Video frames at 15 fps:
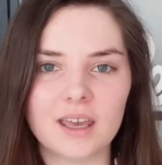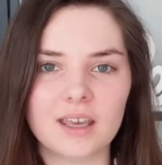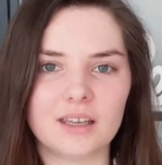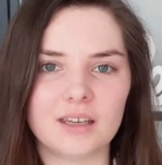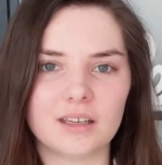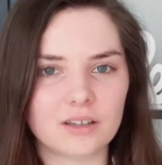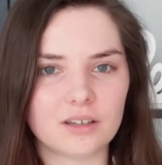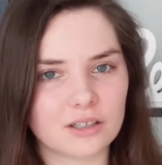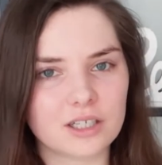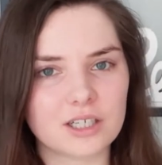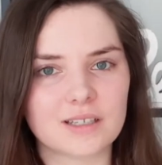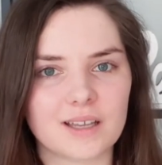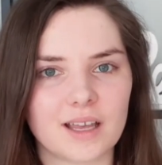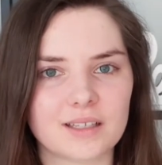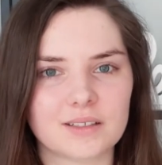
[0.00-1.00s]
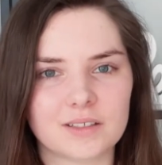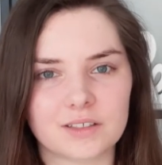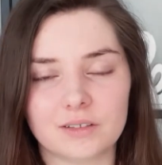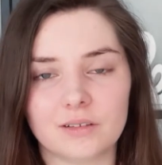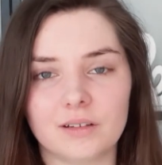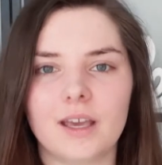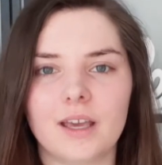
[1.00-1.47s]
It encourages us
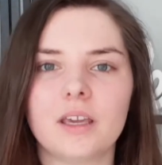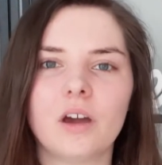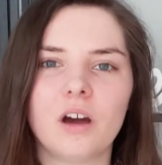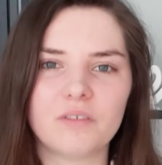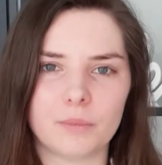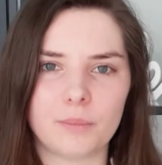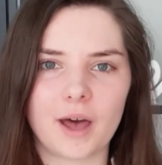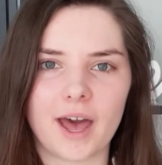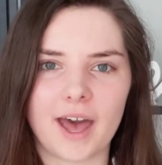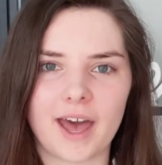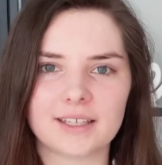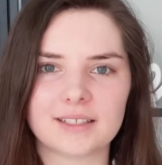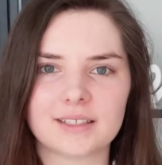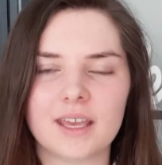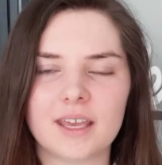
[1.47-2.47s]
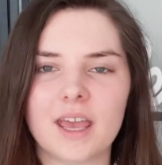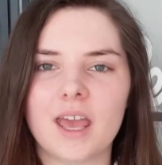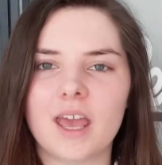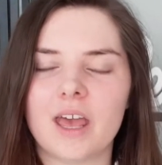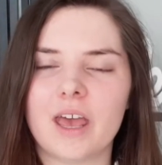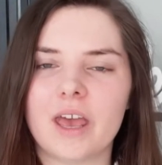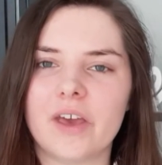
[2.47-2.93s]
to let go of our past,
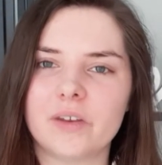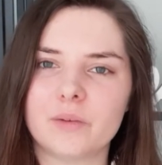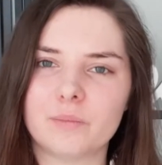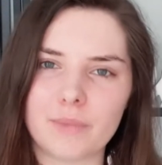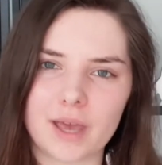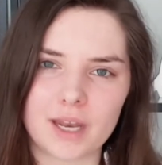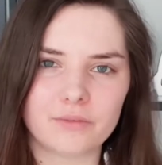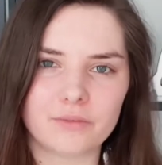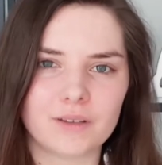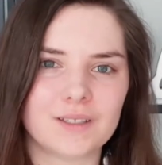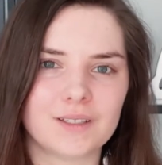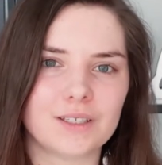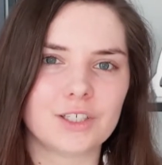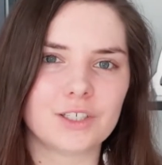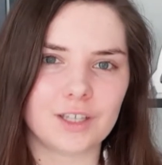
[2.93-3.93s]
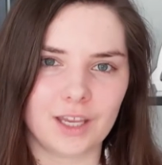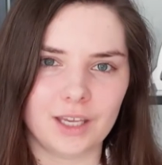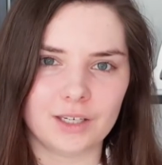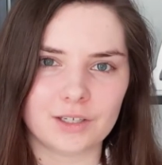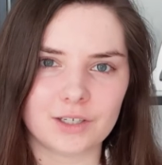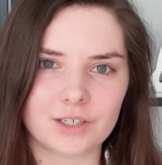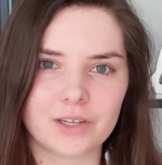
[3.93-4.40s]
and manifest
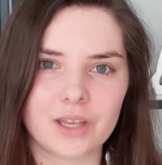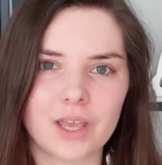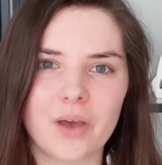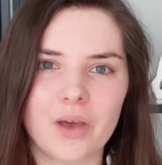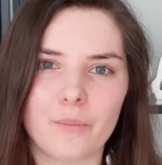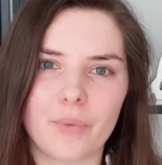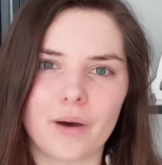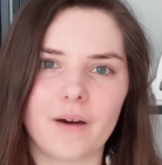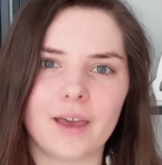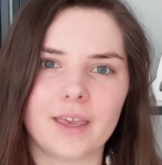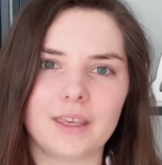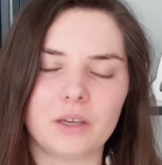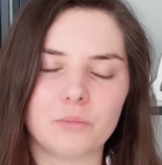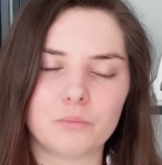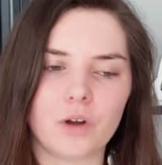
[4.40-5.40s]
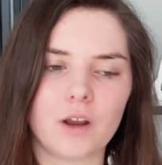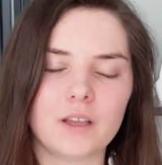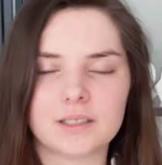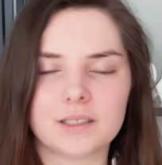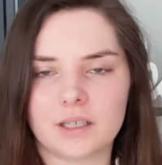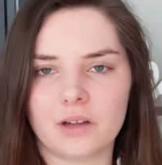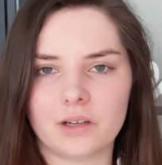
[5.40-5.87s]
change by
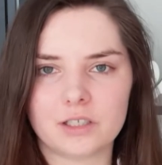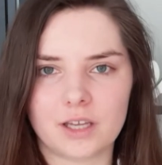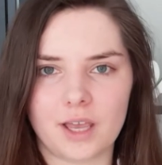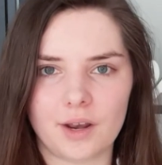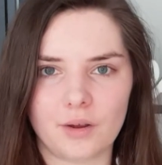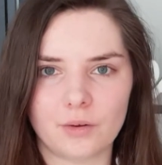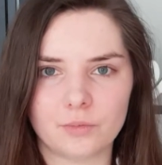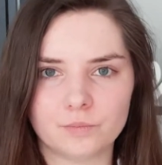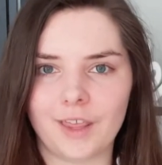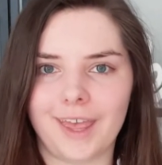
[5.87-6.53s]
embracing our shadow.